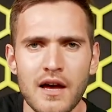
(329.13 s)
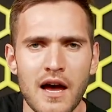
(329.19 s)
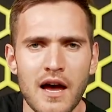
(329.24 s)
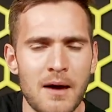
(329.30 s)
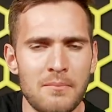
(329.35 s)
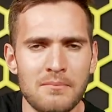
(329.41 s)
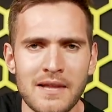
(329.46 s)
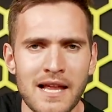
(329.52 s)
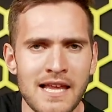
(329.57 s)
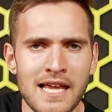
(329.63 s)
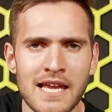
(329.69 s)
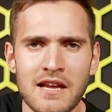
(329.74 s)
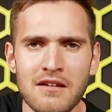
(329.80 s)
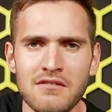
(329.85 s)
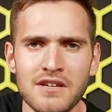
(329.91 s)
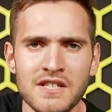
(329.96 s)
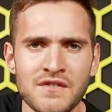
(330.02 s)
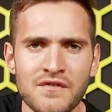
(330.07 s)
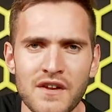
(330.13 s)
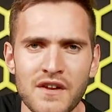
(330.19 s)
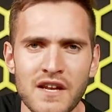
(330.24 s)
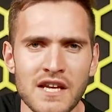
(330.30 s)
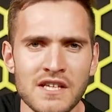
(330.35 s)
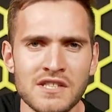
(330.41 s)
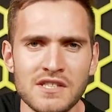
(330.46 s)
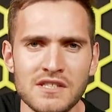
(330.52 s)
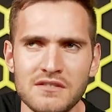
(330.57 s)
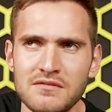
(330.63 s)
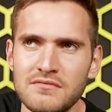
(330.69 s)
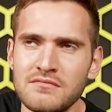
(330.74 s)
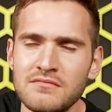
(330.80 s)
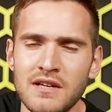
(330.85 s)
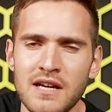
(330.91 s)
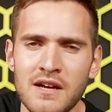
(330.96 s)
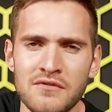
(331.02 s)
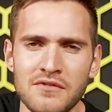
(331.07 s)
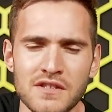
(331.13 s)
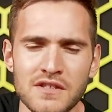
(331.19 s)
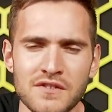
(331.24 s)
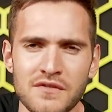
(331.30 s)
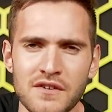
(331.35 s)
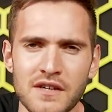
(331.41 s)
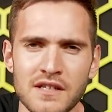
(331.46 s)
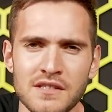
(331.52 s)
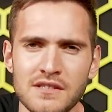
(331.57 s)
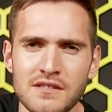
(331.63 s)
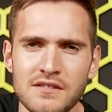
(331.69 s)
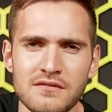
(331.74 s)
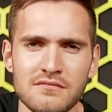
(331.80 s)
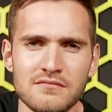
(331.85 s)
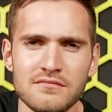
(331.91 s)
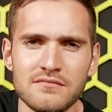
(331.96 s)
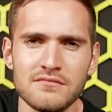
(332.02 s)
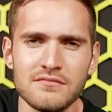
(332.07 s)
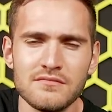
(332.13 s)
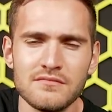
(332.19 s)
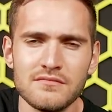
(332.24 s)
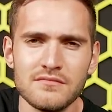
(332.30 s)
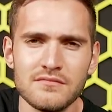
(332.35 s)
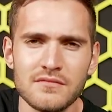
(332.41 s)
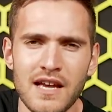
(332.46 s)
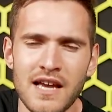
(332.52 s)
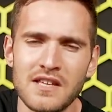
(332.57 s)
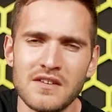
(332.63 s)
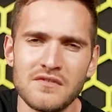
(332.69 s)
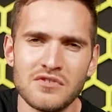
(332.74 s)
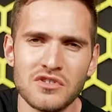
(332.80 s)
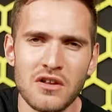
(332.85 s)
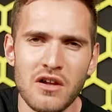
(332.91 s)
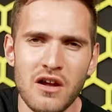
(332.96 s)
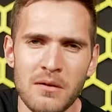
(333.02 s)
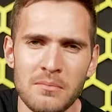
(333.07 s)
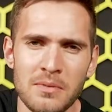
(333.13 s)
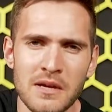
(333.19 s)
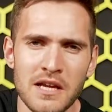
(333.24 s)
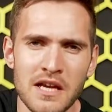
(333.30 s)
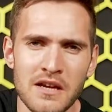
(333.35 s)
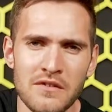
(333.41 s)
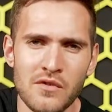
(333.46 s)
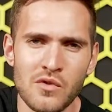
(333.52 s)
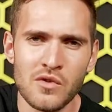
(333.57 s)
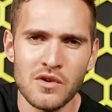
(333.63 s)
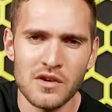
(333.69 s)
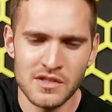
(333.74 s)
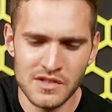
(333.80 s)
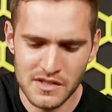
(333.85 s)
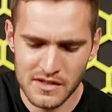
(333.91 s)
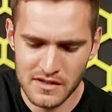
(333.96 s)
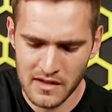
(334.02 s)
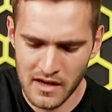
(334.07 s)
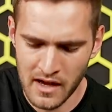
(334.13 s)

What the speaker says: La Liga is finished whenever it's finished, end of July, beginning of August.